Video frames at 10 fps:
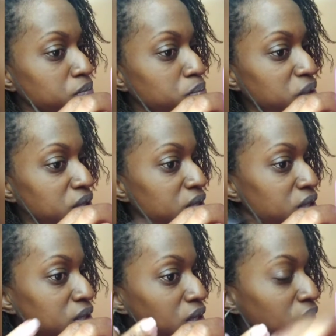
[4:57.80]
big,
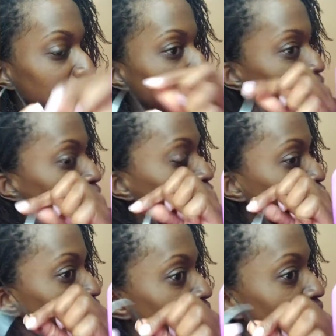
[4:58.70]
and you can
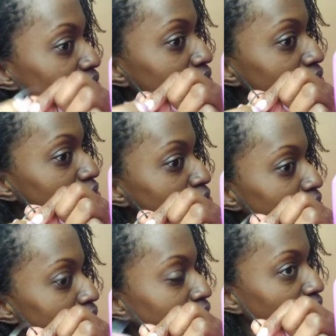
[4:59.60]
really see the loops.
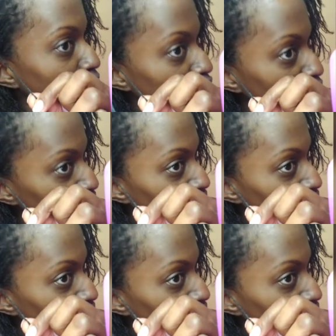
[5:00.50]
Like the loops should be